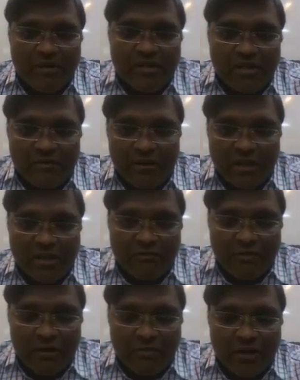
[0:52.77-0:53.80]
beam is
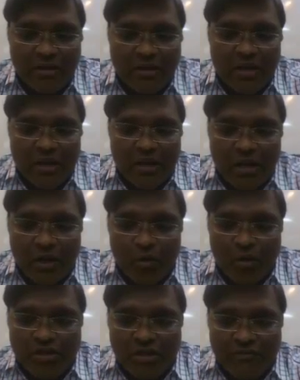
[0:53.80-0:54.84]
reflected from the
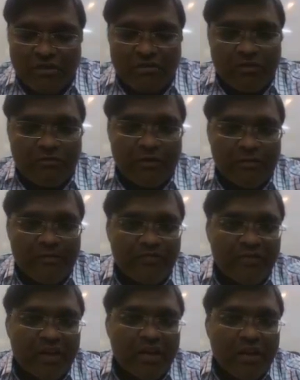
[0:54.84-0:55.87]
lower surface of the
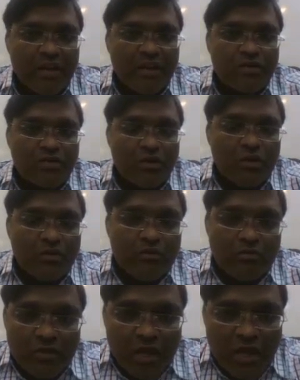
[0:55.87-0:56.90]
film.
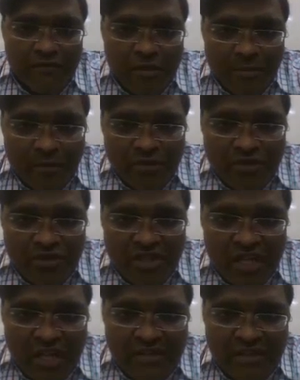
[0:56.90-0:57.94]
So if
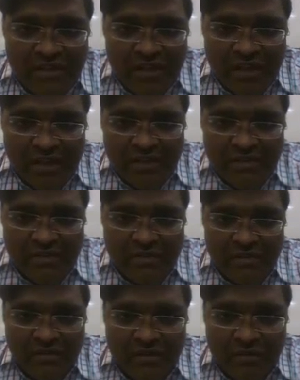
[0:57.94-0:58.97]
suppose T is the
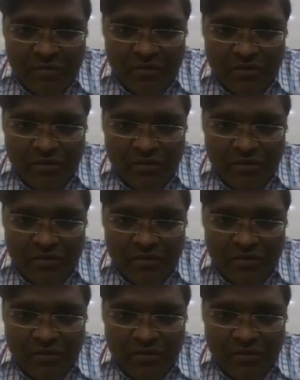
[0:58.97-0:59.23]
thickness,